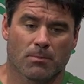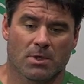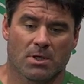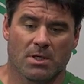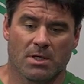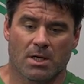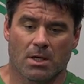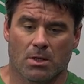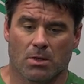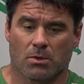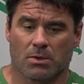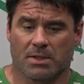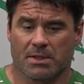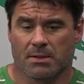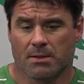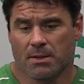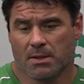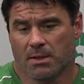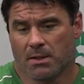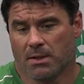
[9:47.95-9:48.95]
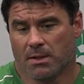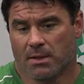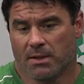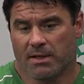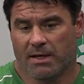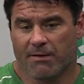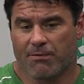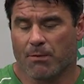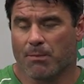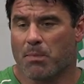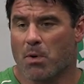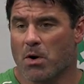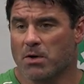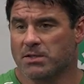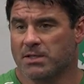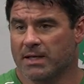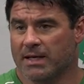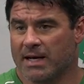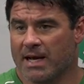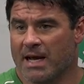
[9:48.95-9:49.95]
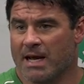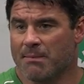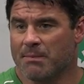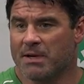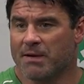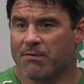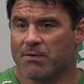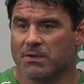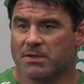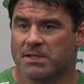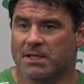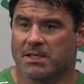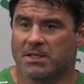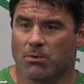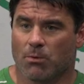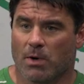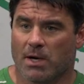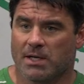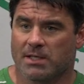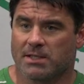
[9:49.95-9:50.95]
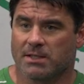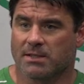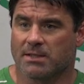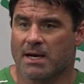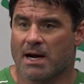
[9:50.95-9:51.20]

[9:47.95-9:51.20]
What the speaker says: You know, and different parts of the game, different situations.